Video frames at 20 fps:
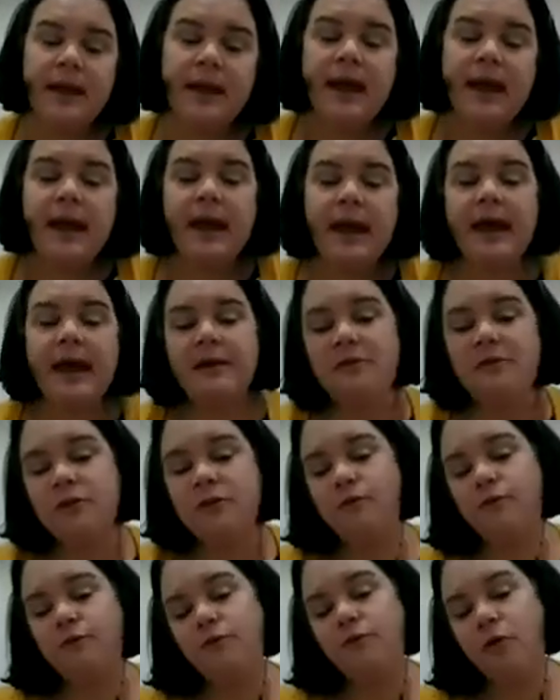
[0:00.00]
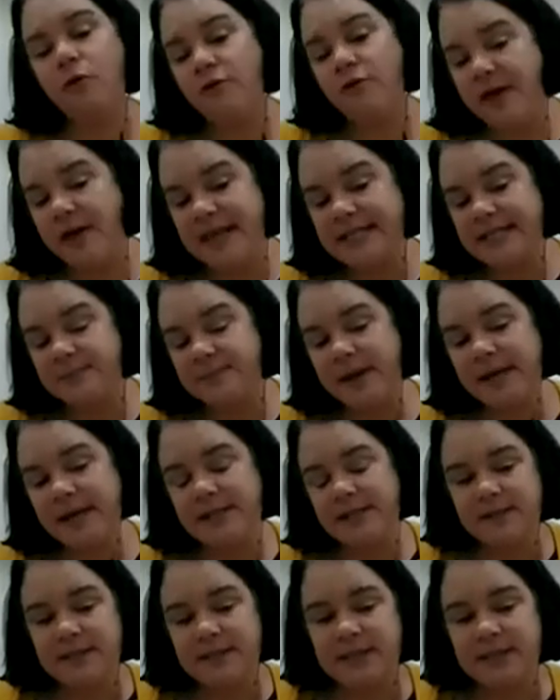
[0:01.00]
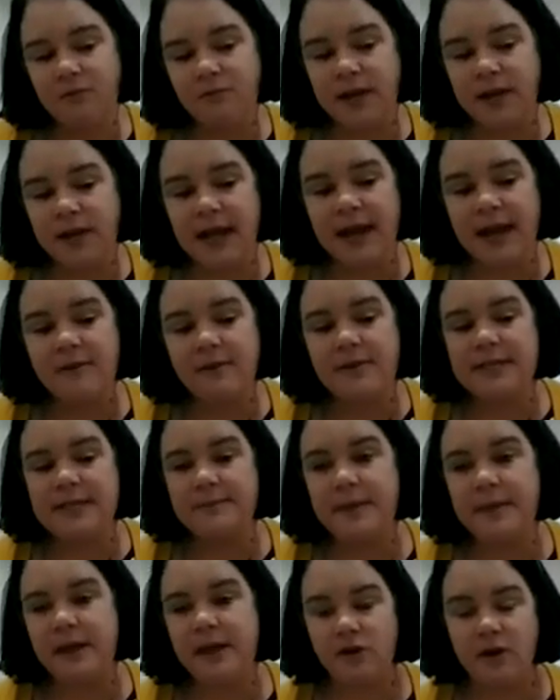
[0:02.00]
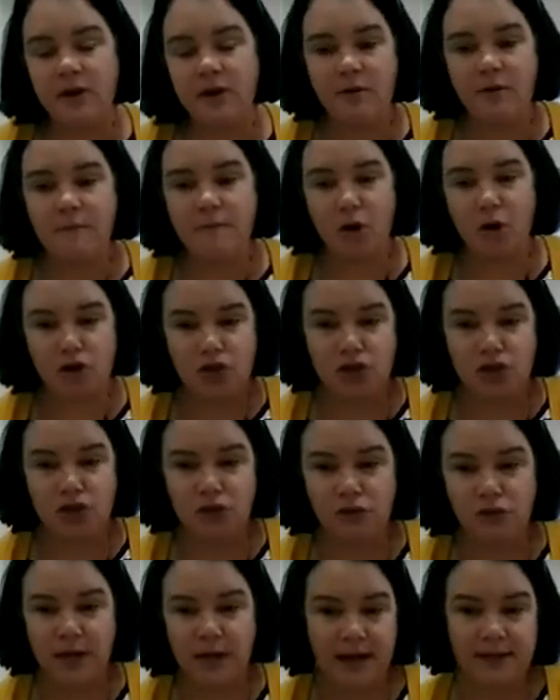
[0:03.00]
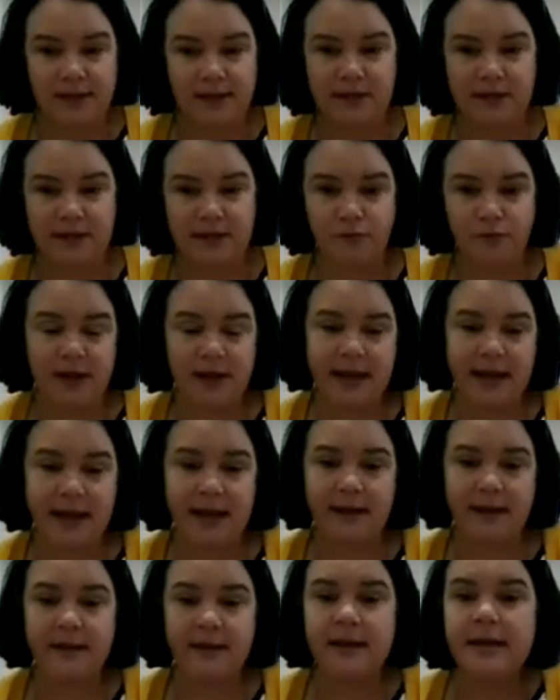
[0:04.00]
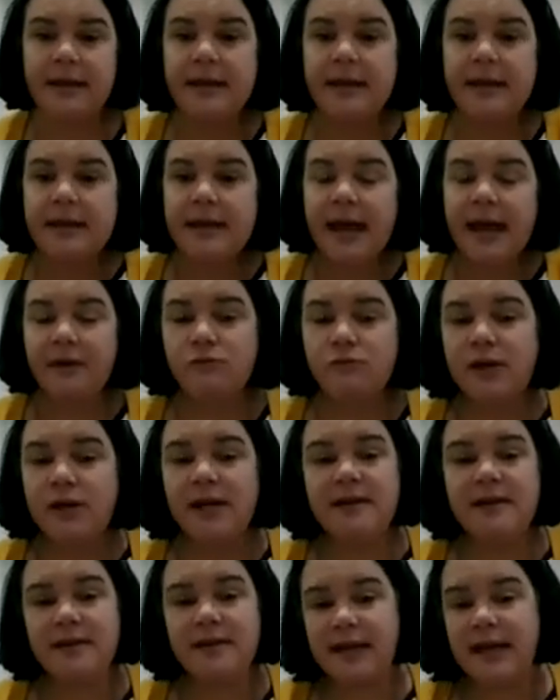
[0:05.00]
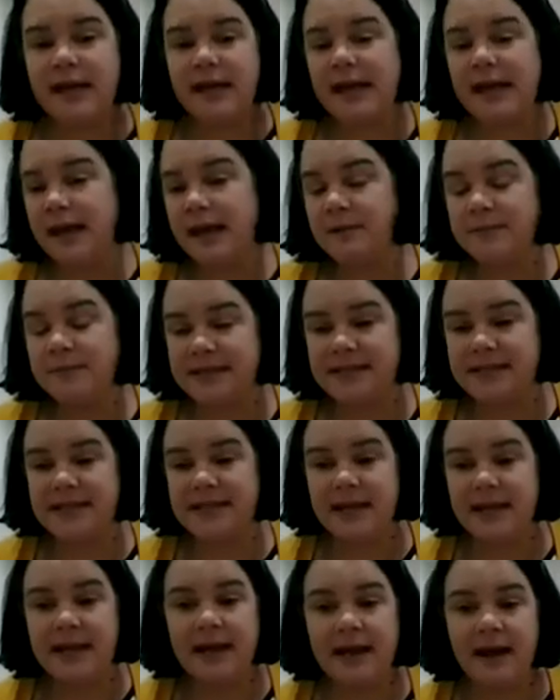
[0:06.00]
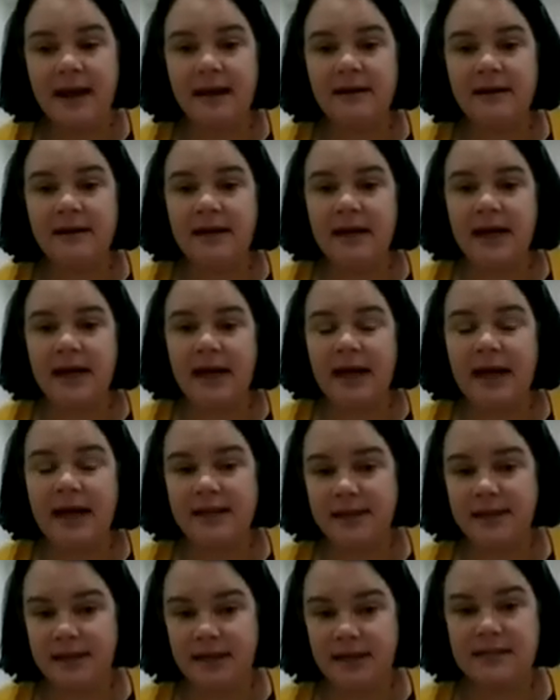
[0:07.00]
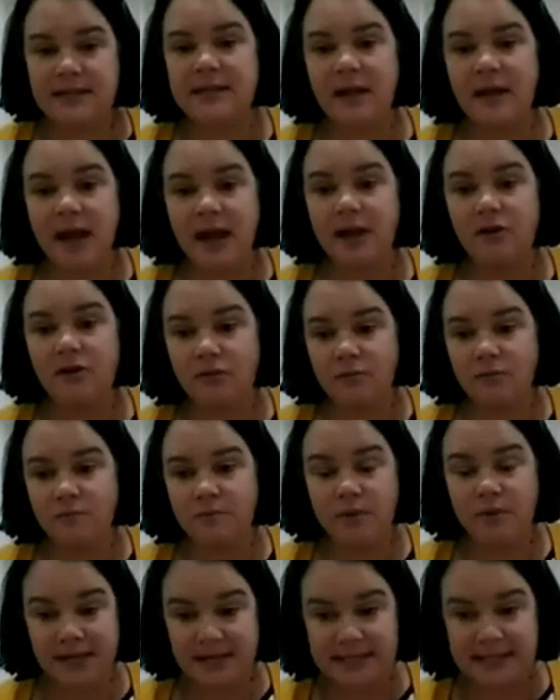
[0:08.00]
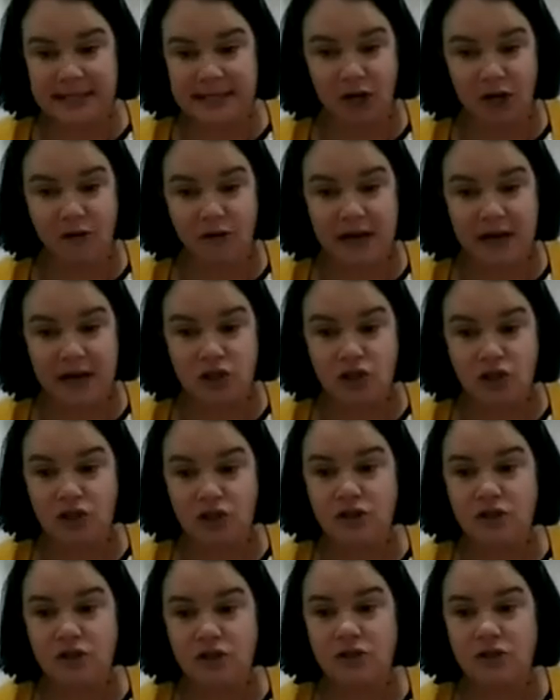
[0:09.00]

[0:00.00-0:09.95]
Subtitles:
The fourth aspect of self-care is about our emotional self-care. And really the key elements here are things like practicing gratitude.